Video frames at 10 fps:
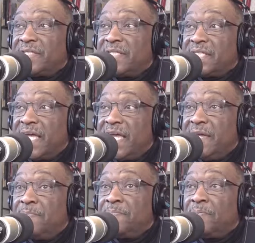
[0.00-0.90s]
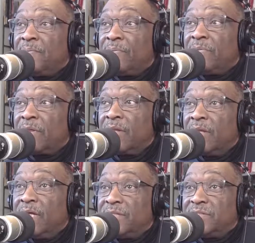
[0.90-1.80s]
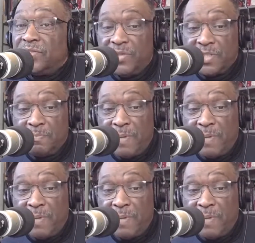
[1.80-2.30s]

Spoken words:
us the same insurance